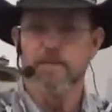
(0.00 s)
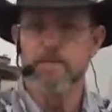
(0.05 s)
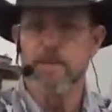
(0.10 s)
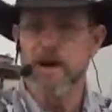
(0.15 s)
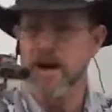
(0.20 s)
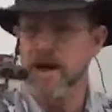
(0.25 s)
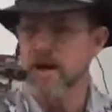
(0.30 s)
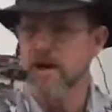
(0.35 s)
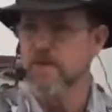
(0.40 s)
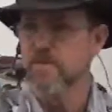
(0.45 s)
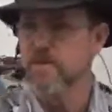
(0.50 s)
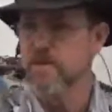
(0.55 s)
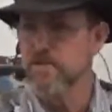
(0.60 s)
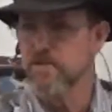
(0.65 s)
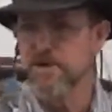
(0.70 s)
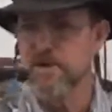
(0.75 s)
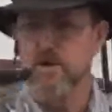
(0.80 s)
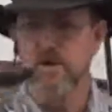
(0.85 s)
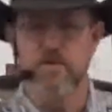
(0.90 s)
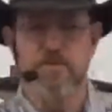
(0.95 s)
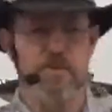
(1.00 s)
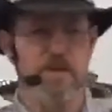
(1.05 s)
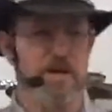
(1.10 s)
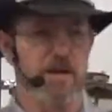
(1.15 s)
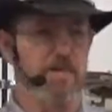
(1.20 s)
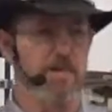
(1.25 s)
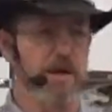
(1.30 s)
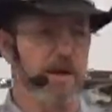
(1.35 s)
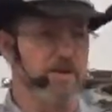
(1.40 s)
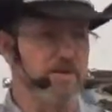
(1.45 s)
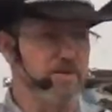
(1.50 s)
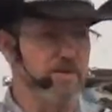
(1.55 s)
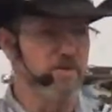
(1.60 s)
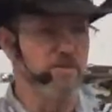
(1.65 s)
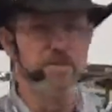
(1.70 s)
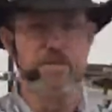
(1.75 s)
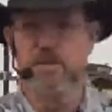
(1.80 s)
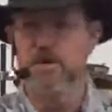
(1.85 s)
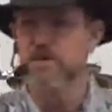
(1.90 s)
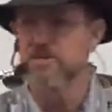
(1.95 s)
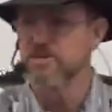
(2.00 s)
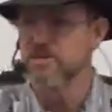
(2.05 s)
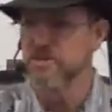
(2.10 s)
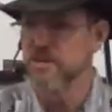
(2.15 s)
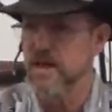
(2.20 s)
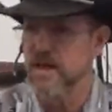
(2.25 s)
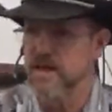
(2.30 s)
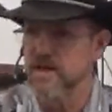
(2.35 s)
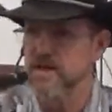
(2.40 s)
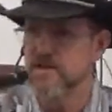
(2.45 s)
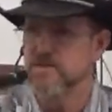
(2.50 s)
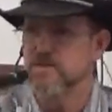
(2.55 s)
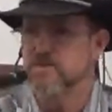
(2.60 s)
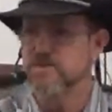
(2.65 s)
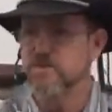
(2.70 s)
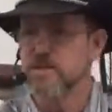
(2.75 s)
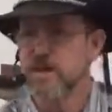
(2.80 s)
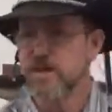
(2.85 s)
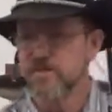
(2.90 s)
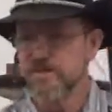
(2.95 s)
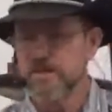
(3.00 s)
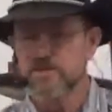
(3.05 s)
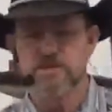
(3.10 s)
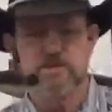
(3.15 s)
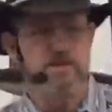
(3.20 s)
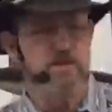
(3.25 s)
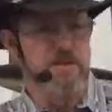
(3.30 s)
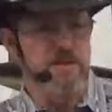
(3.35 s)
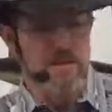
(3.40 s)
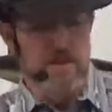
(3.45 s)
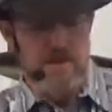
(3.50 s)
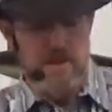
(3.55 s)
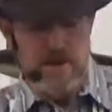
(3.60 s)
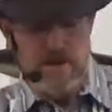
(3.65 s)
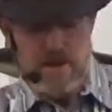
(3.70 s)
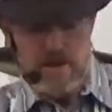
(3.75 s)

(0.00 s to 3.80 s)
battle that we don't think about too much, and that is this the uh,